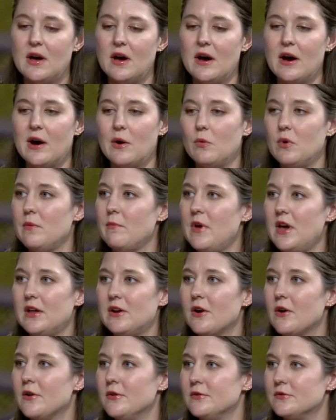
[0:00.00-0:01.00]
Uh, we
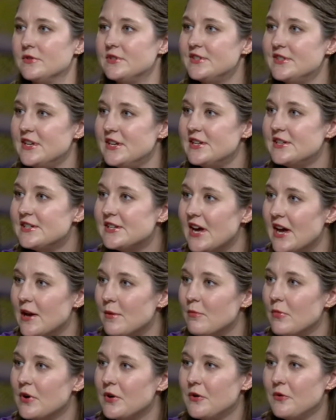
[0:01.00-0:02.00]
made our own seed
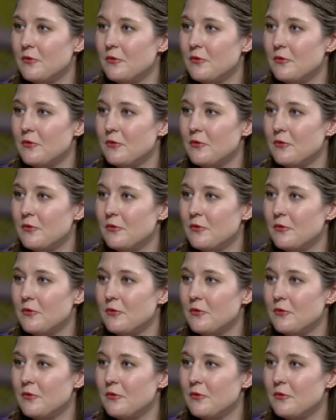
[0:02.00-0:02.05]
tape